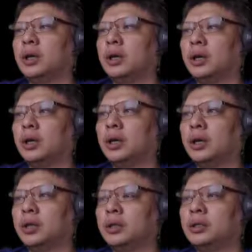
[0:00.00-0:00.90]

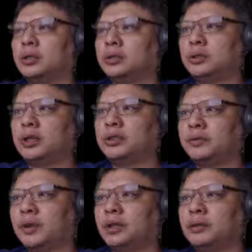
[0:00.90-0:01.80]
Thus
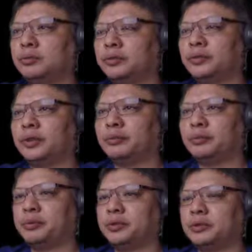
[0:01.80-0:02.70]
far, the moves have
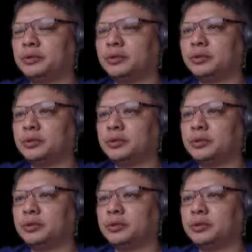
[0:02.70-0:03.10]
been